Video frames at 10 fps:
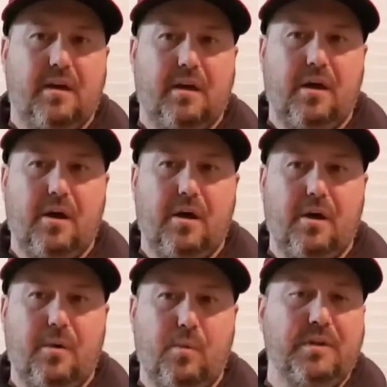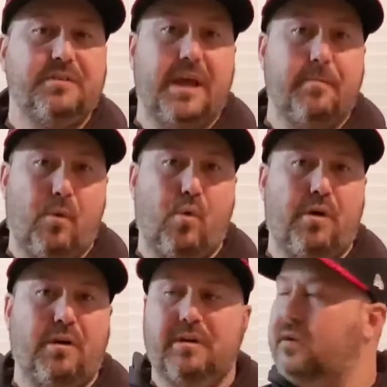
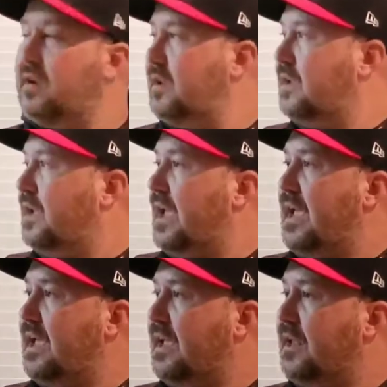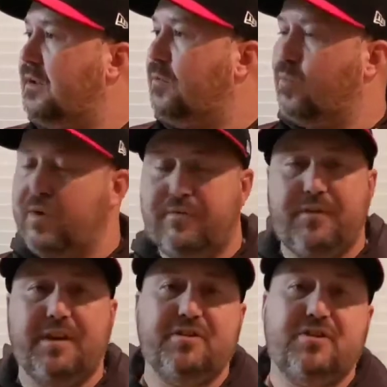morning, and we
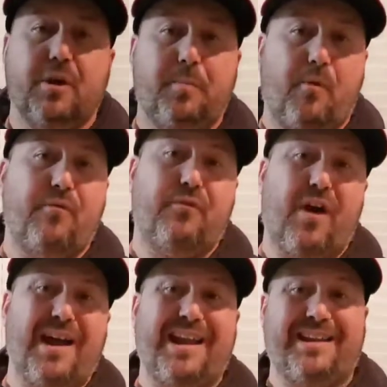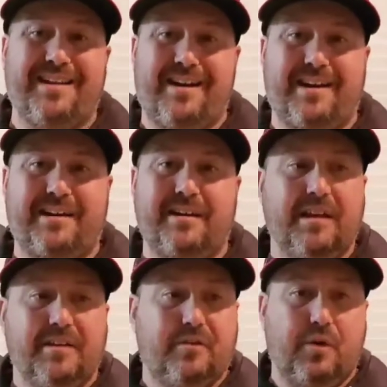finished up on Friday night.
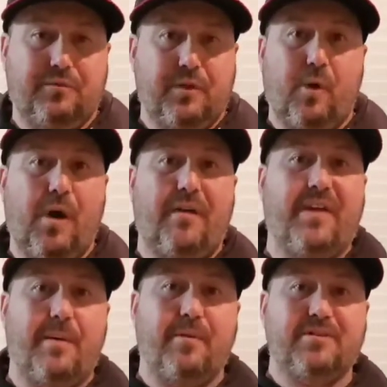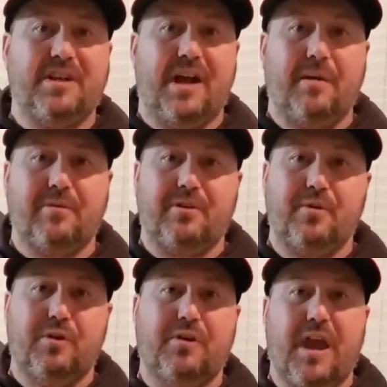So if you don't have that much time to do
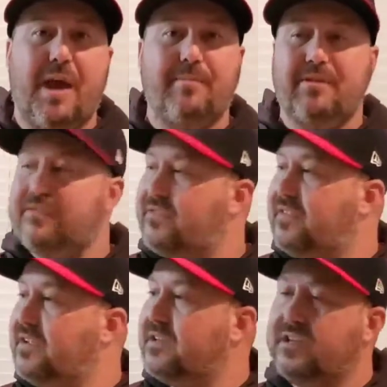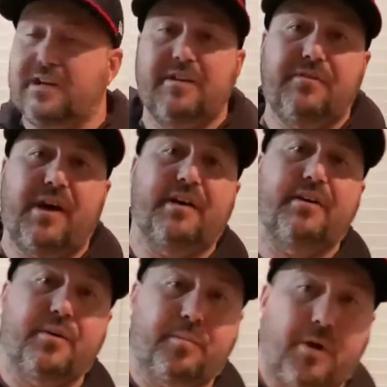your cabinets, then you need to find
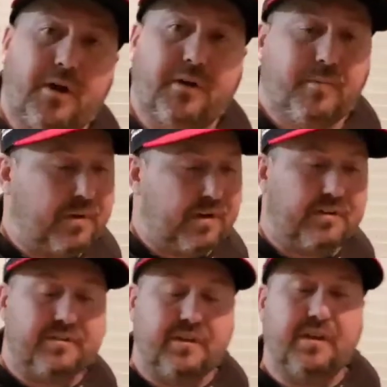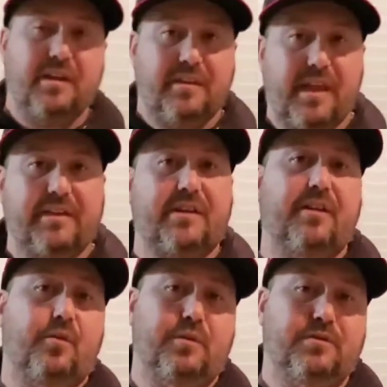another product, because that's how
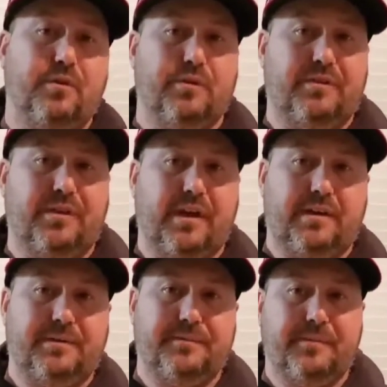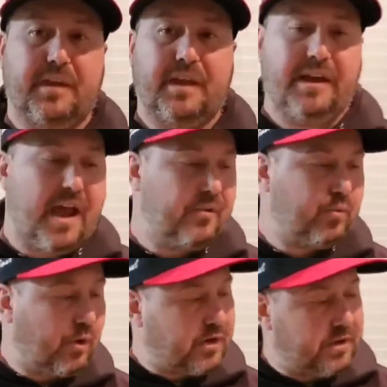long it's going to take. And that's
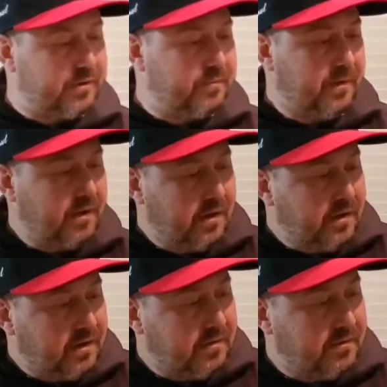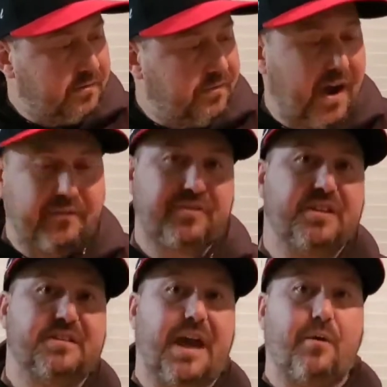working
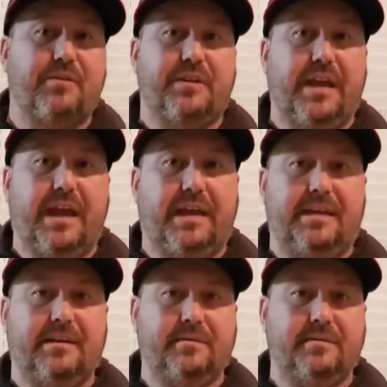5-6 hours a day.